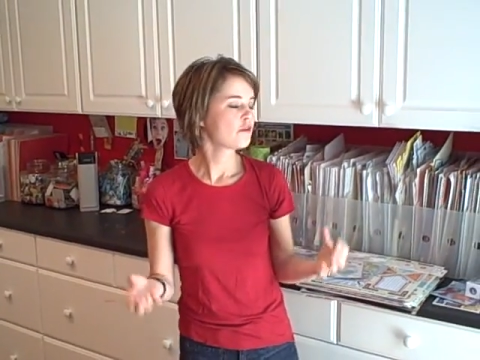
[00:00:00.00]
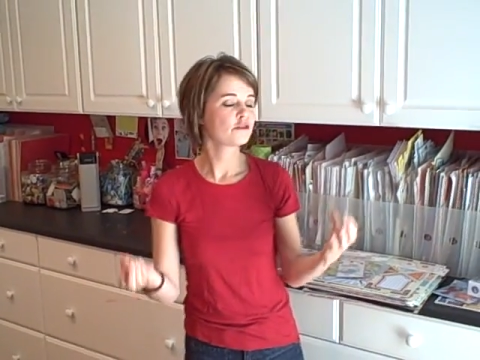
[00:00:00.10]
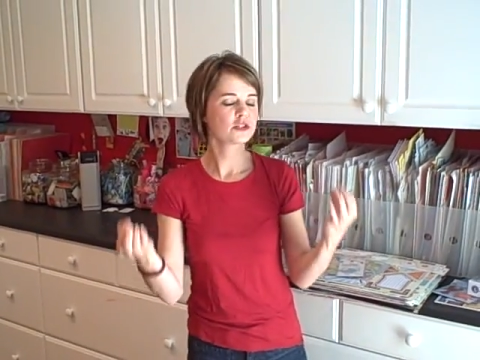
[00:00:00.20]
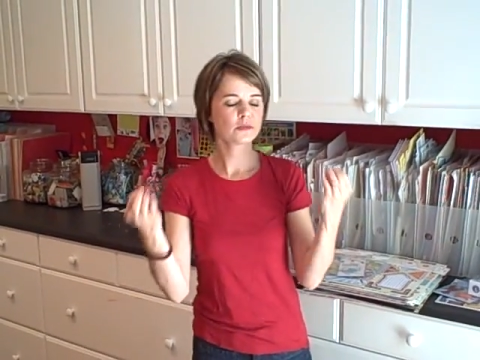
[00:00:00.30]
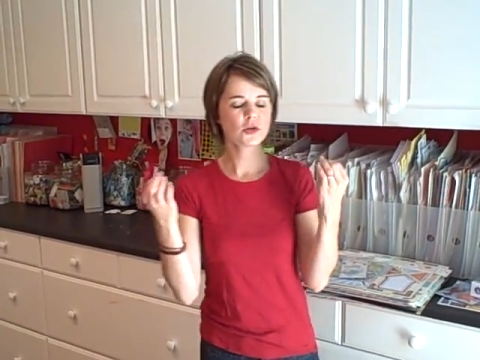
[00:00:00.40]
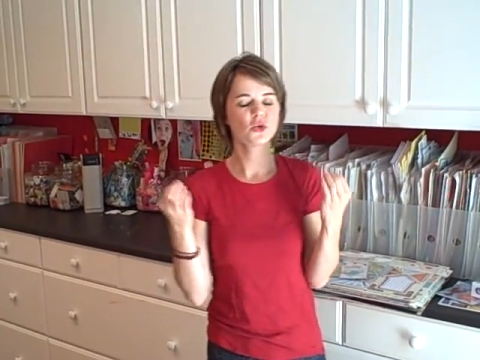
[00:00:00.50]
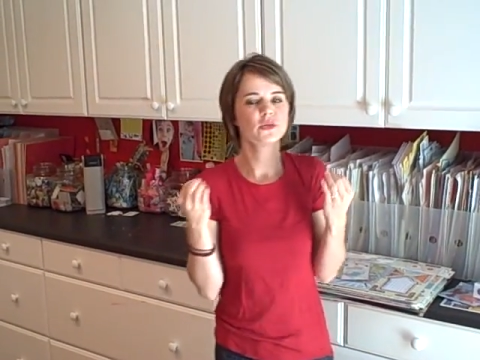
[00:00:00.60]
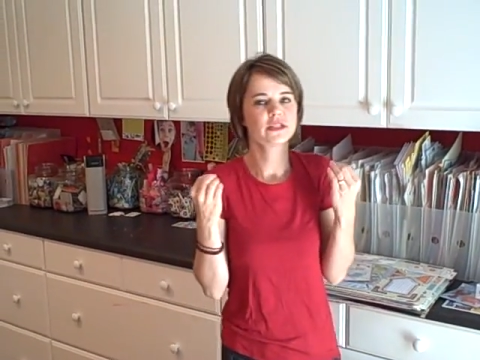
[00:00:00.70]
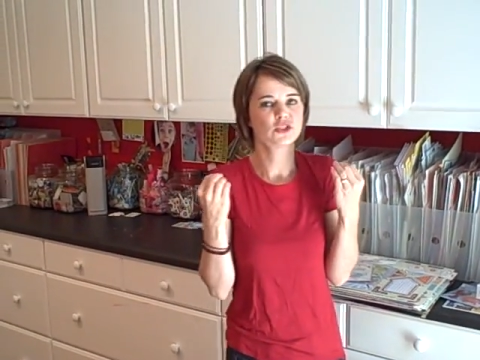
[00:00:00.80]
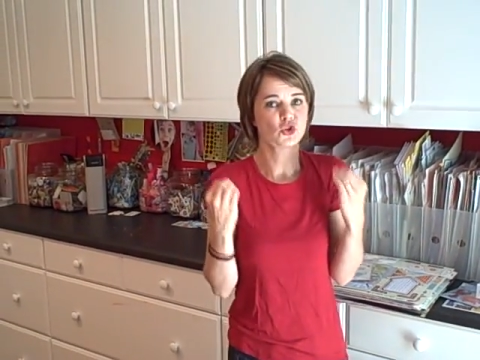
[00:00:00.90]
for someone who
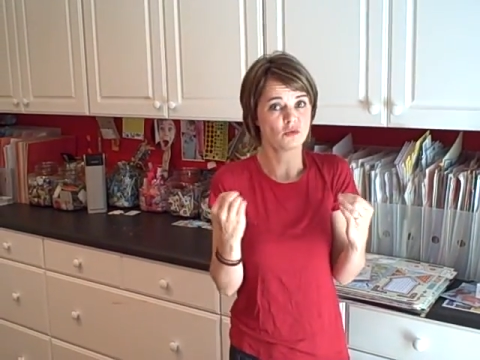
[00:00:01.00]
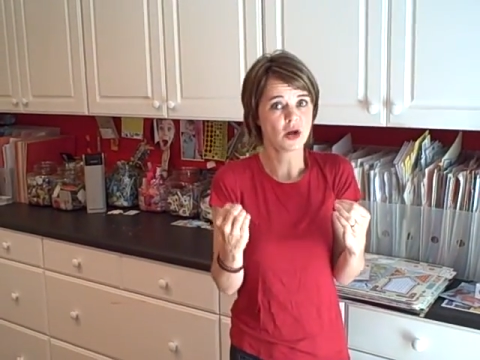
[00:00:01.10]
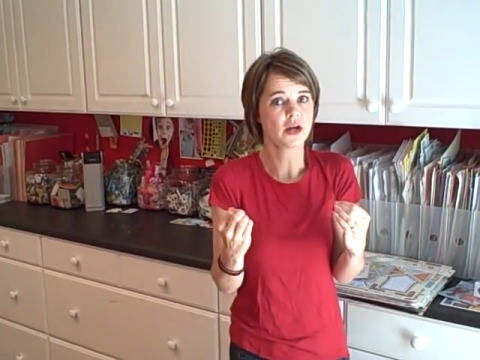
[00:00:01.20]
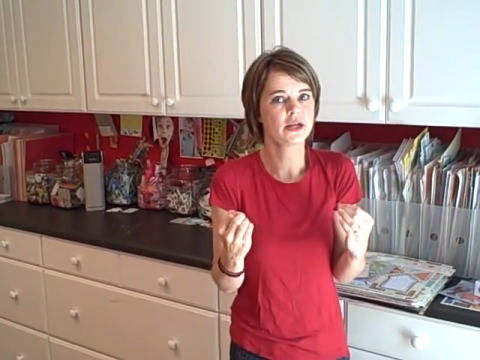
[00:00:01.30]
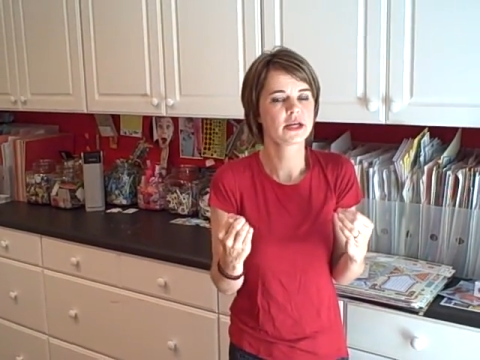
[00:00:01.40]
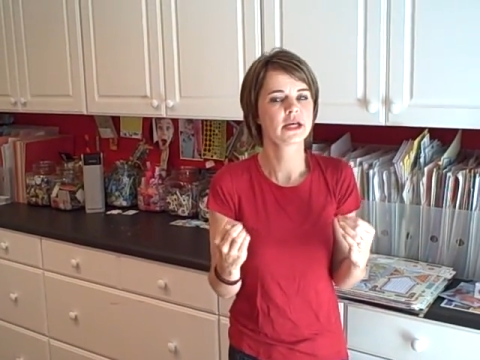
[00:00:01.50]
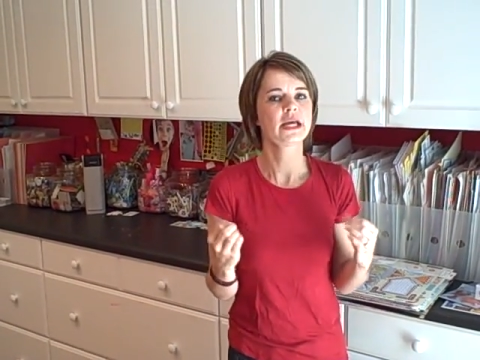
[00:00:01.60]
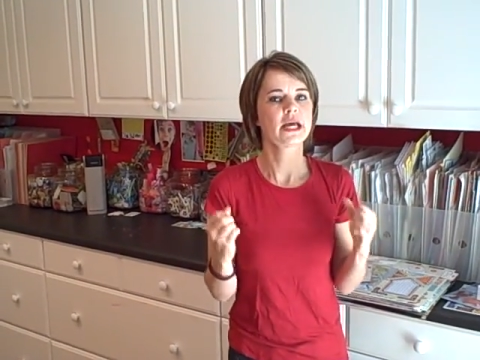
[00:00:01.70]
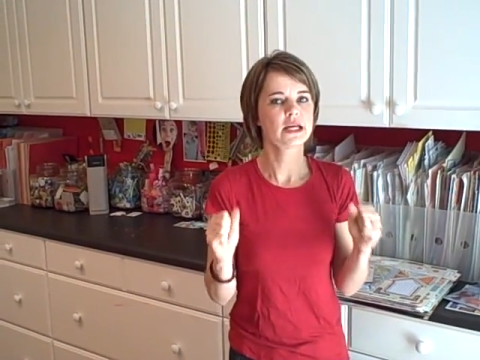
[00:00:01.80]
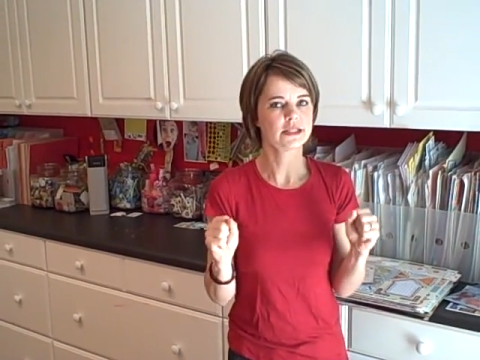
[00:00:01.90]
is as neurotic
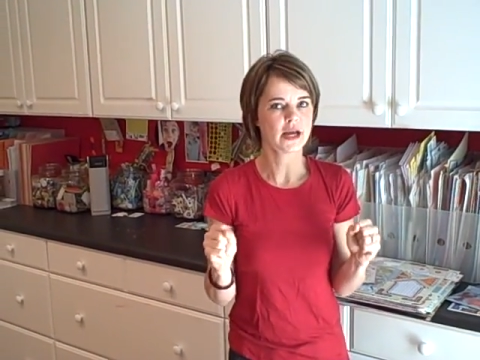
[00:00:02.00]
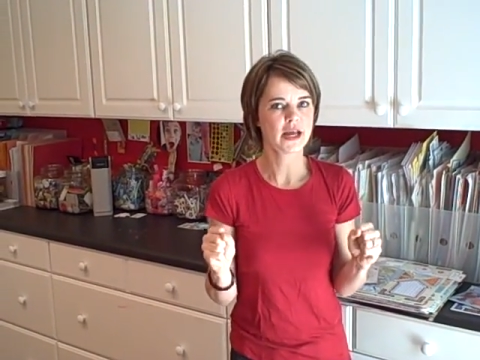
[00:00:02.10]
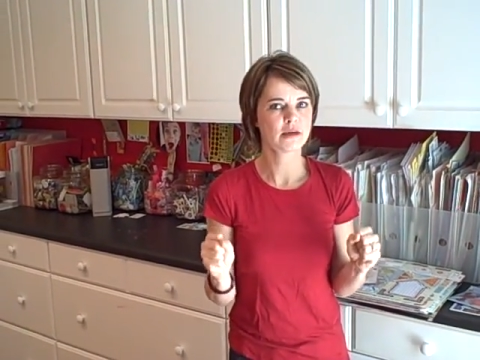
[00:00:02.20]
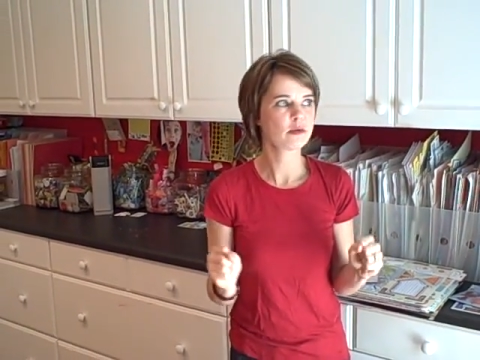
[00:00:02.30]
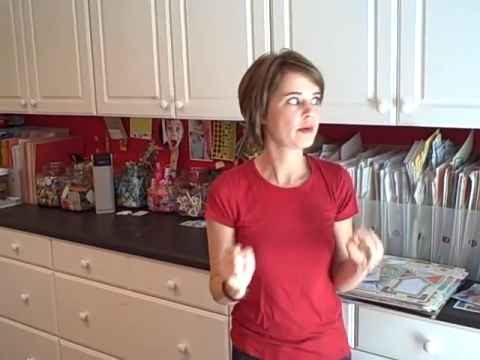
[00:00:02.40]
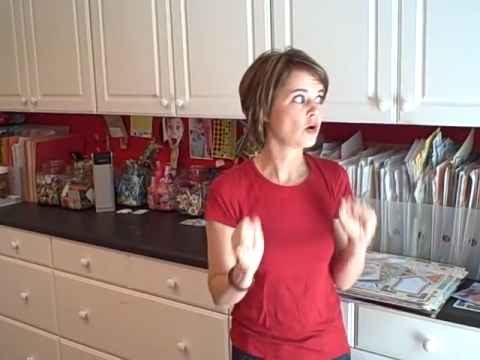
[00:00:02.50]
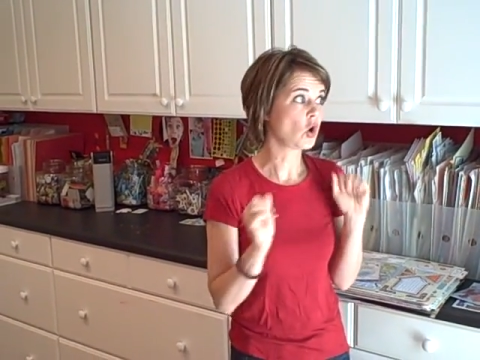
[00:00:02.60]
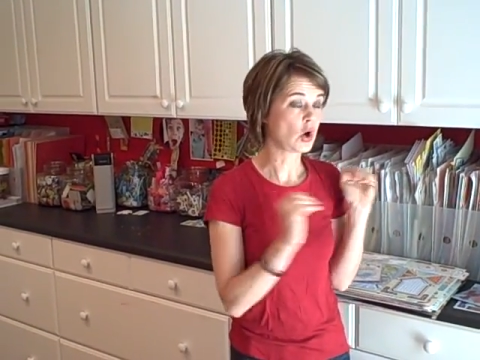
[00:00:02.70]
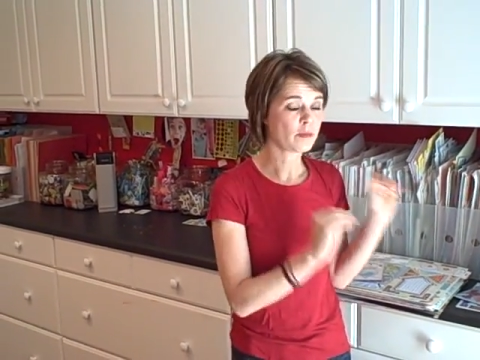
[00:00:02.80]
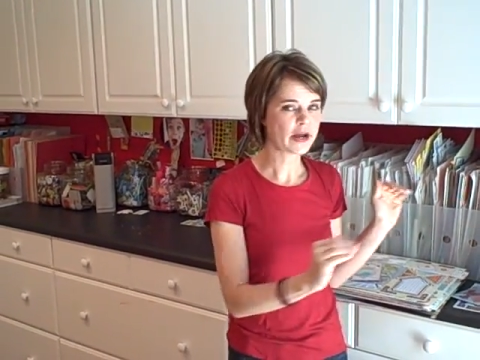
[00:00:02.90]
as I am about
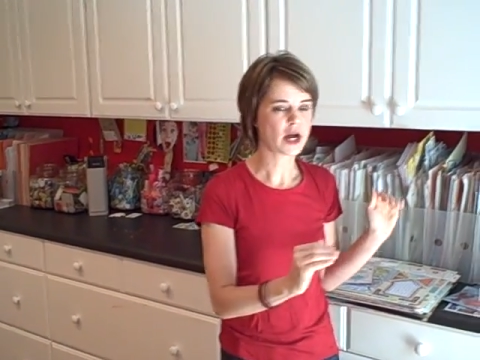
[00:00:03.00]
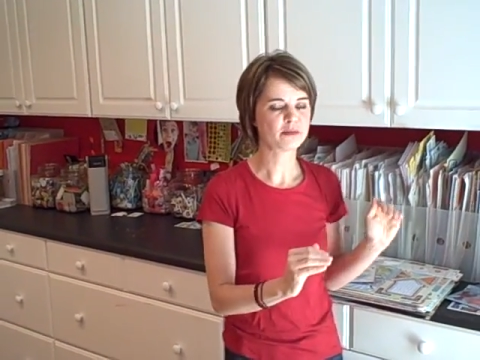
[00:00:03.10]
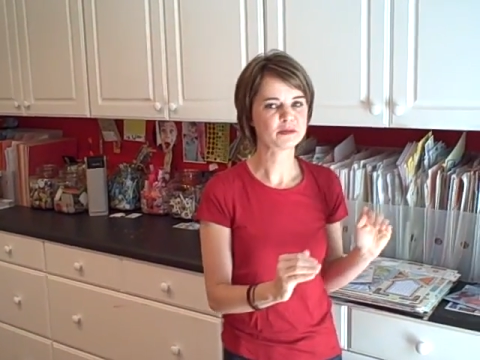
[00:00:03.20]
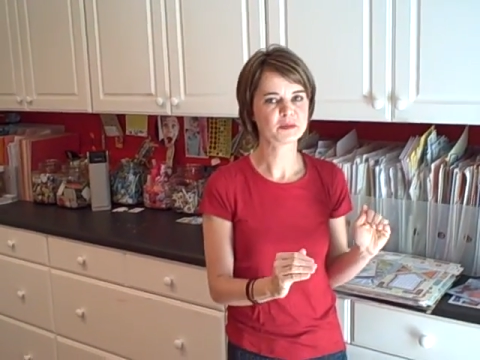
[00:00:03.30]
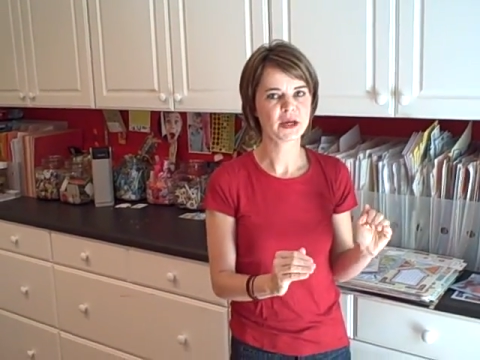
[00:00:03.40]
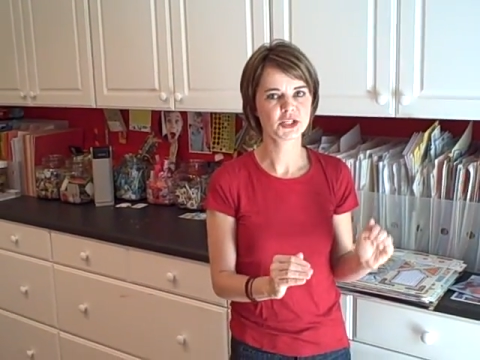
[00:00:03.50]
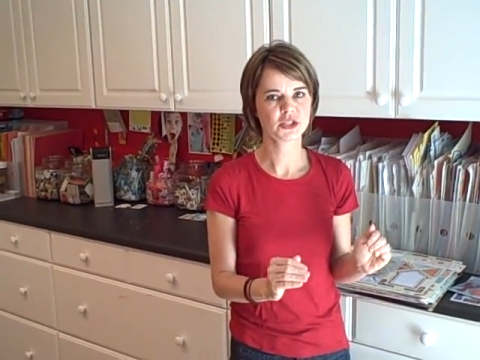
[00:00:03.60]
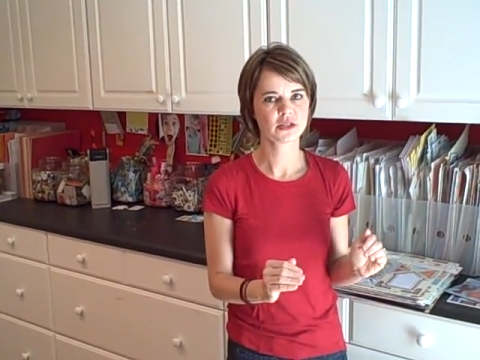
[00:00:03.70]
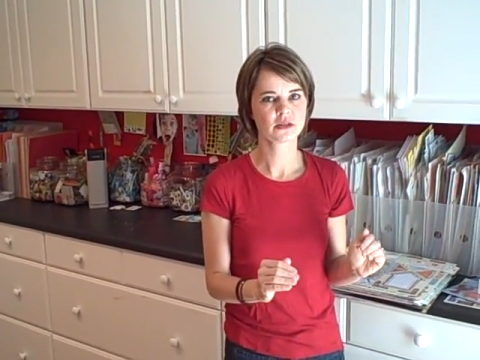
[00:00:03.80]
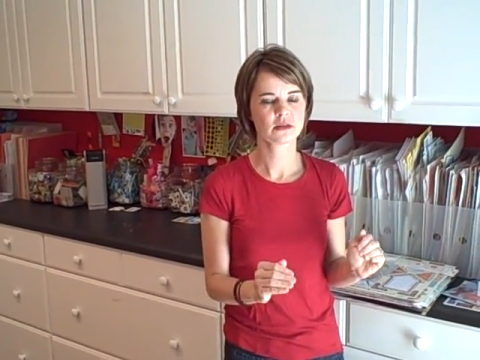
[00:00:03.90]
all my albums
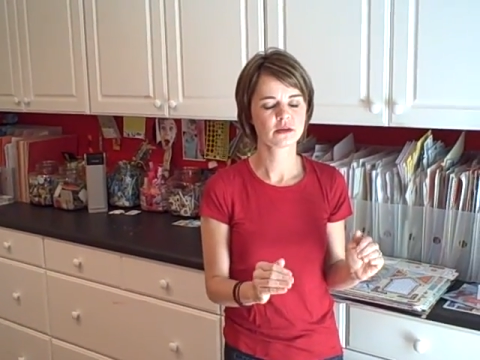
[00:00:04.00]
matching,